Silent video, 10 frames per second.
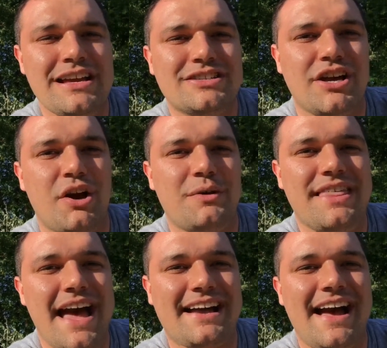So with
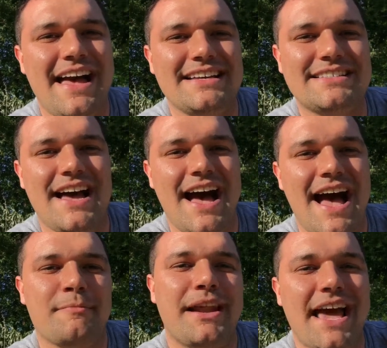that, guys,
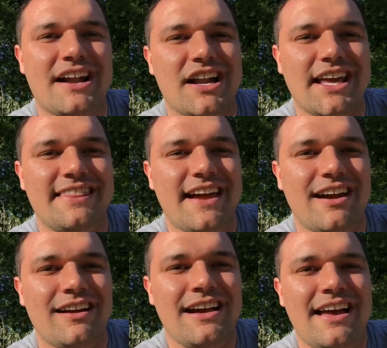I'm gonna head on in
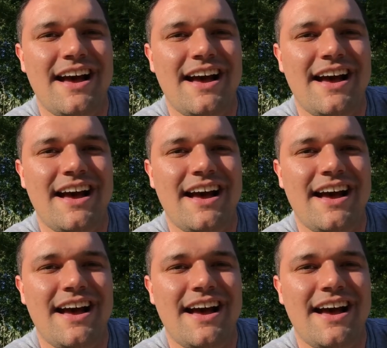there.